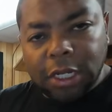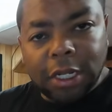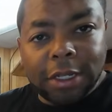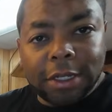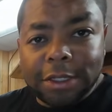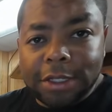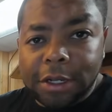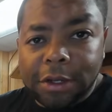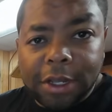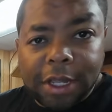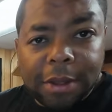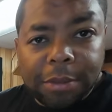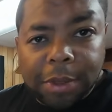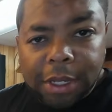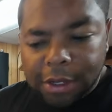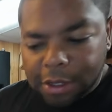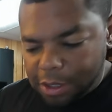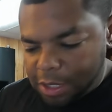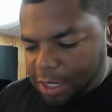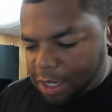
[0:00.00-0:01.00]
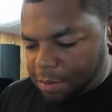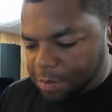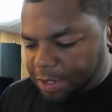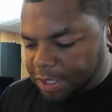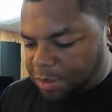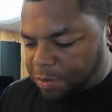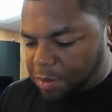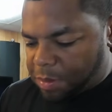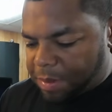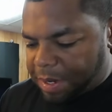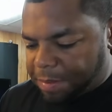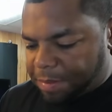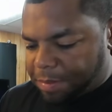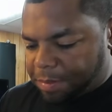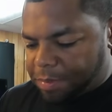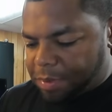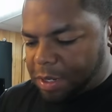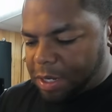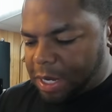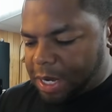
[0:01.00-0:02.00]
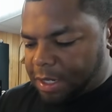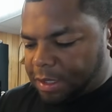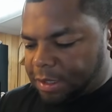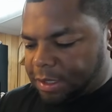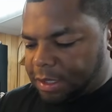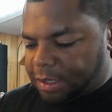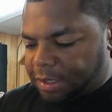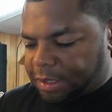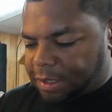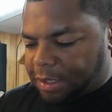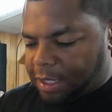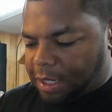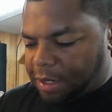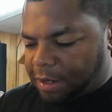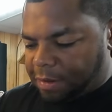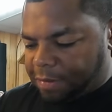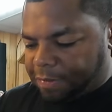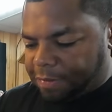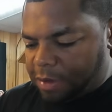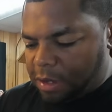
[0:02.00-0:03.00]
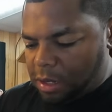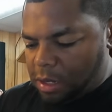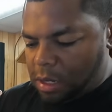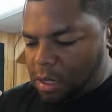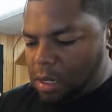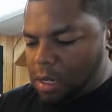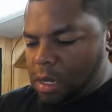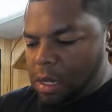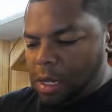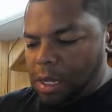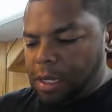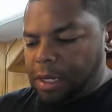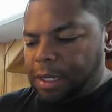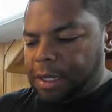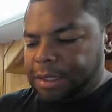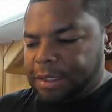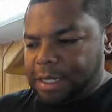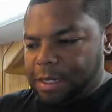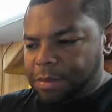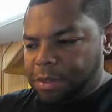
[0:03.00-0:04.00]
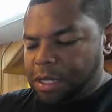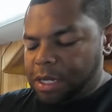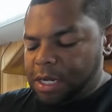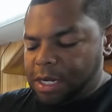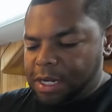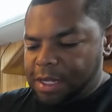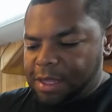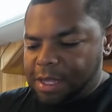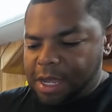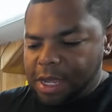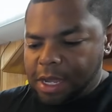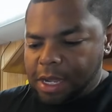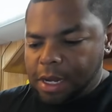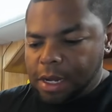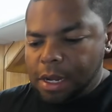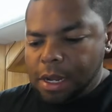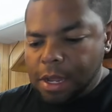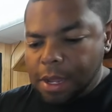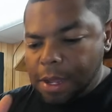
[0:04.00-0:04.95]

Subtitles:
Don't get me on here mispronouncing stuff, because I'm good at that.